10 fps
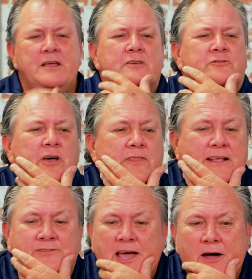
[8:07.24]
So
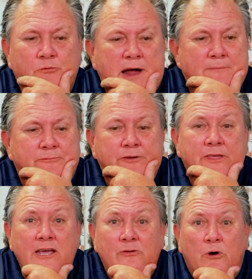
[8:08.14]
that's our wrap for
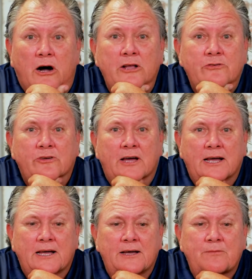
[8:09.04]
these wines.
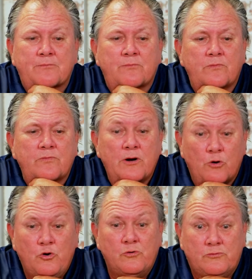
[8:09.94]
They're
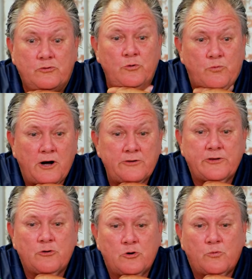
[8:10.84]
all good wines.
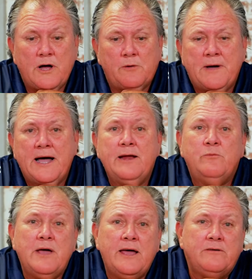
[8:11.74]
They're all well
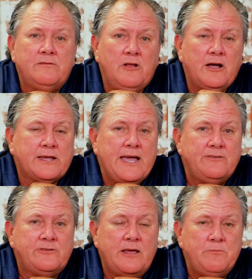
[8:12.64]
made. And like
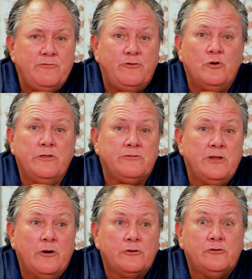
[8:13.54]
Ken said before, there's
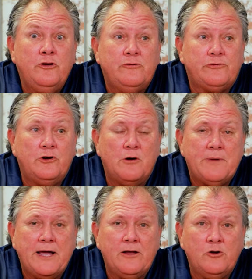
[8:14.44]
no excuse for not
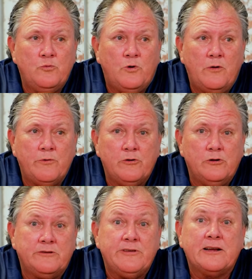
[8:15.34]
making good wine with
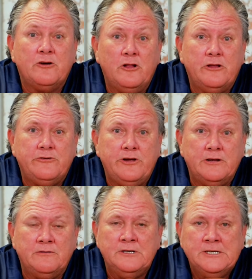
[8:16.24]
all the technology
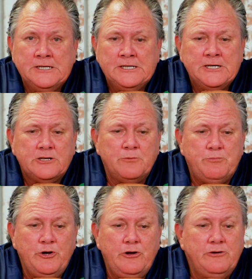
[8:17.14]
and
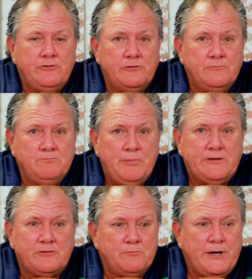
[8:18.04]
computers and
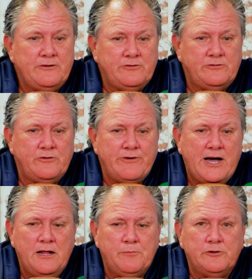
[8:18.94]
bits and pieces
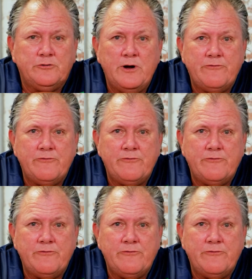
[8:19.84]
available to